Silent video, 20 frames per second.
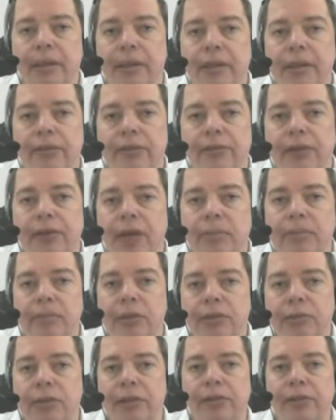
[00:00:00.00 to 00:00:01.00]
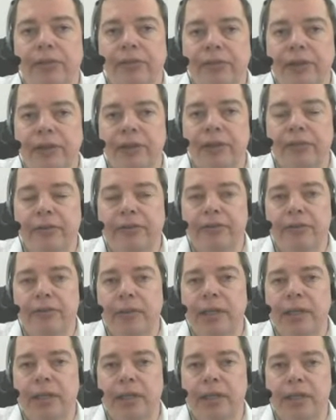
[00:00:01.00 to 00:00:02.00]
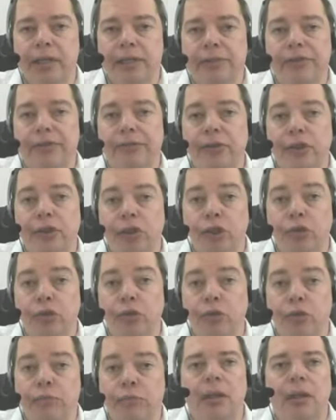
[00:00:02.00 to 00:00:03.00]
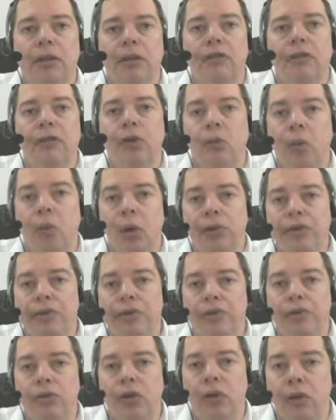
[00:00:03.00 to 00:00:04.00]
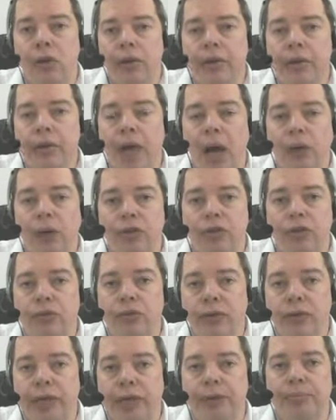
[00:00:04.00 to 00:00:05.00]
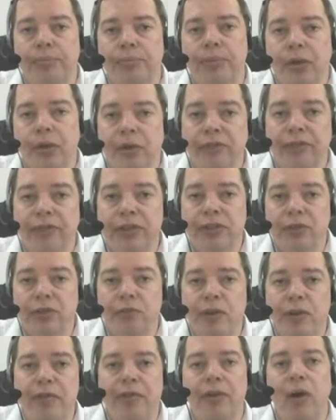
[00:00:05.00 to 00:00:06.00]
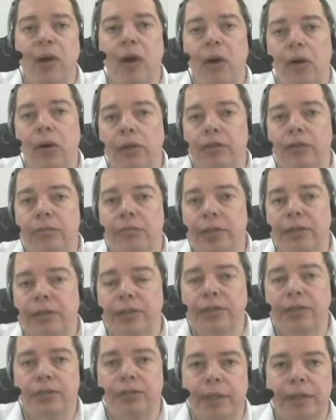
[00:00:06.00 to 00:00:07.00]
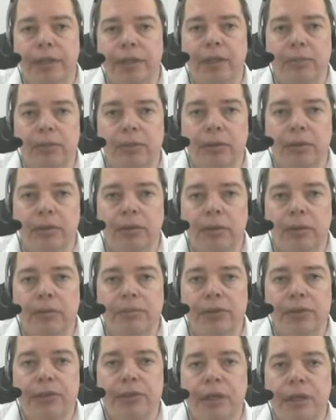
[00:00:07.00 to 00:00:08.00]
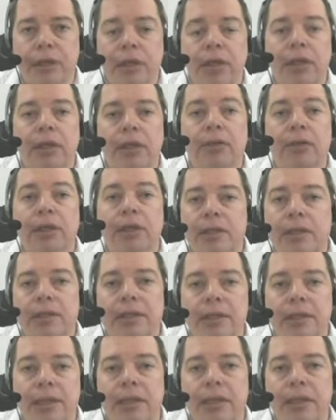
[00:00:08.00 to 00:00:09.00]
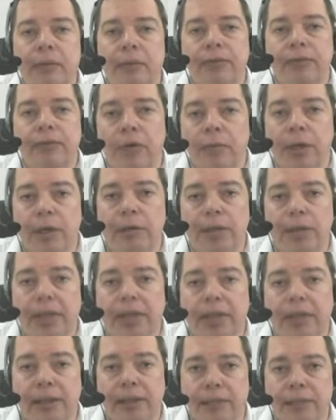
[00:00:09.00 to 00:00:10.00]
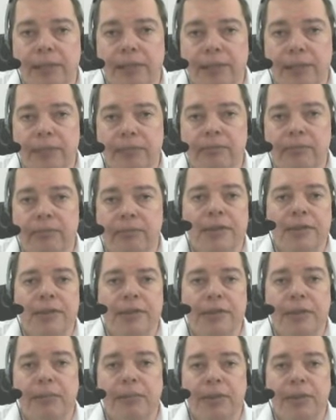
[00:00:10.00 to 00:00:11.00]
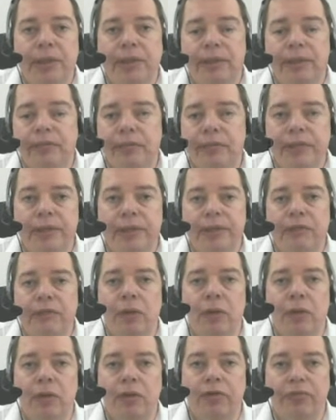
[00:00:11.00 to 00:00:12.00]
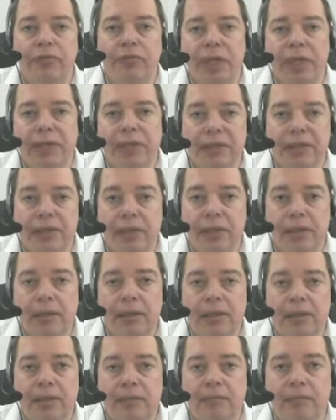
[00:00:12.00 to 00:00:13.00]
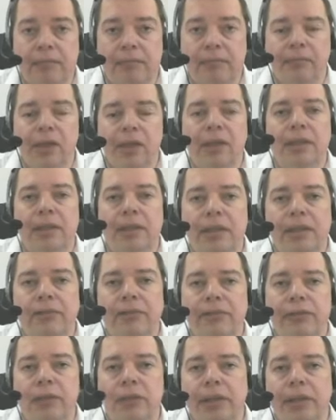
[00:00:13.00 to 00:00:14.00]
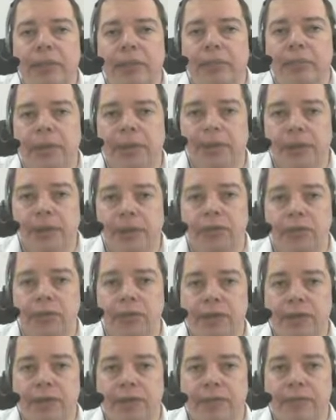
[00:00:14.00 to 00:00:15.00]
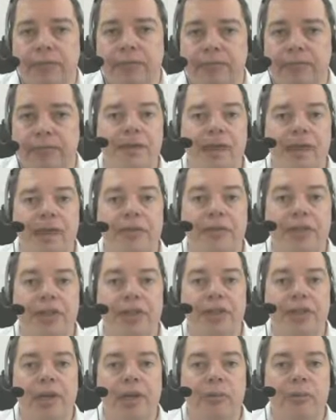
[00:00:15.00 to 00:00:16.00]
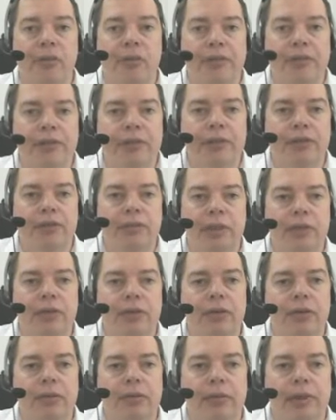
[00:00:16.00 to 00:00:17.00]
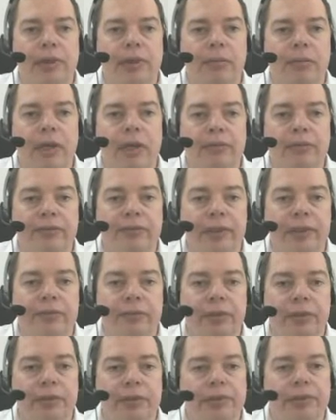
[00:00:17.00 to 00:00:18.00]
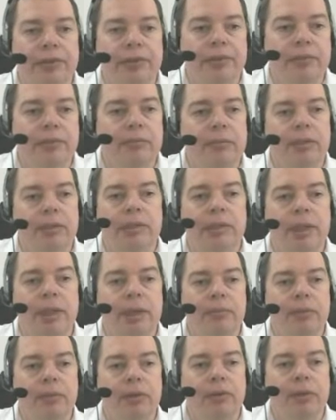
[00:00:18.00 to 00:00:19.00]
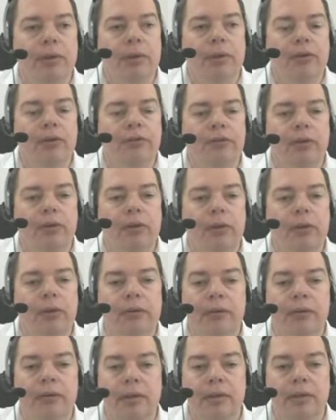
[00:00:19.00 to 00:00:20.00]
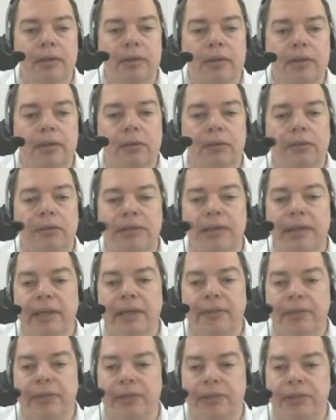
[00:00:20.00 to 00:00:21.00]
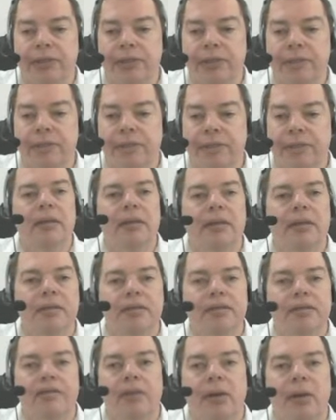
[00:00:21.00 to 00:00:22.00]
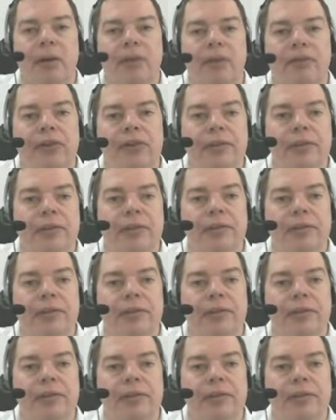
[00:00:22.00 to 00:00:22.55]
if MQL5 trading is for you. If you want to learn how to create profits with automated trading programs, you can sign up for my mailing list. Simply visit one of my sites and leave your email address. At the time of this recording, my favorite system in MQL4 looks like this. It's a verified